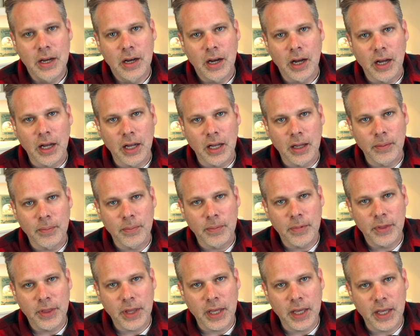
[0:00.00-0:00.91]

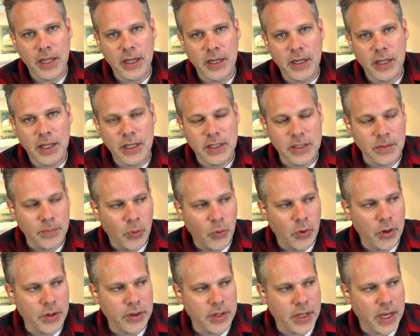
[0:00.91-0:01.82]
then it's
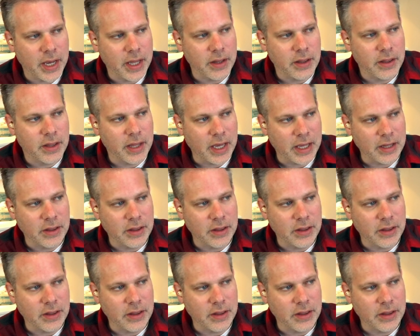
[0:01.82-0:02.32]
important that